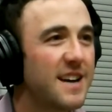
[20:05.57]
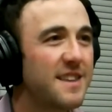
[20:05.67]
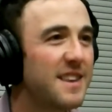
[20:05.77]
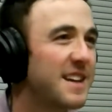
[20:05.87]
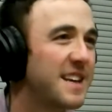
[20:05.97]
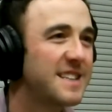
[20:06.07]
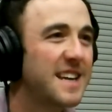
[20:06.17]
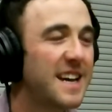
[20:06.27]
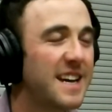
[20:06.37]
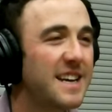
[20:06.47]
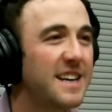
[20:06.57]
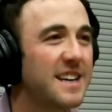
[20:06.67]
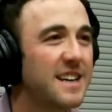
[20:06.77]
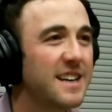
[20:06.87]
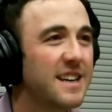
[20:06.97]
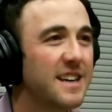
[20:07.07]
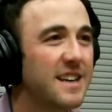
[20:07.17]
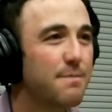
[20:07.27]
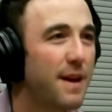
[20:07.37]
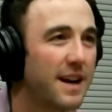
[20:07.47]
And then the next day,
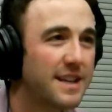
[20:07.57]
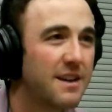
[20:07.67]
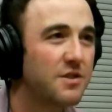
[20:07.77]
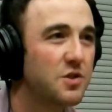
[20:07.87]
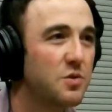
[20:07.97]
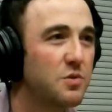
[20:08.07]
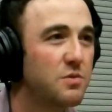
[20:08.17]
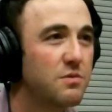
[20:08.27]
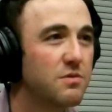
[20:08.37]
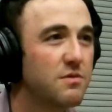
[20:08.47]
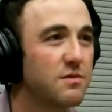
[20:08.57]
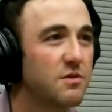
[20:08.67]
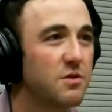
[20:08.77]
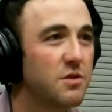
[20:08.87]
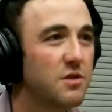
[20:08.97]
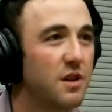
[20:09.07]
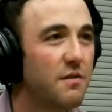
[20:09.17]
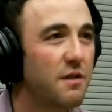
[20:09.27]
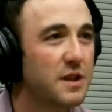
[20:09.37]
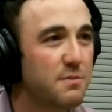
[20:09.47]
it's back down to a
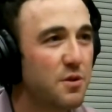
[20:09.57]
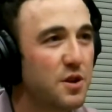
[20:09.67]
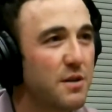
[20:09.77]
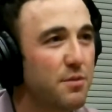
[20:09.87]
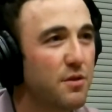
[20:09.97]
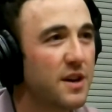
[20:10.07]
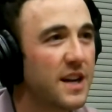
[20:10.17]
very small number.